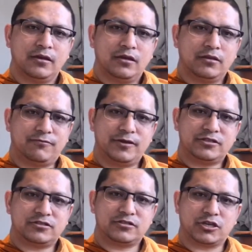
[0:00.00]
The
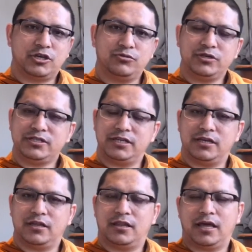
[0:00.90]
first security
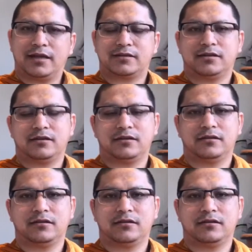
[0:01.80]
that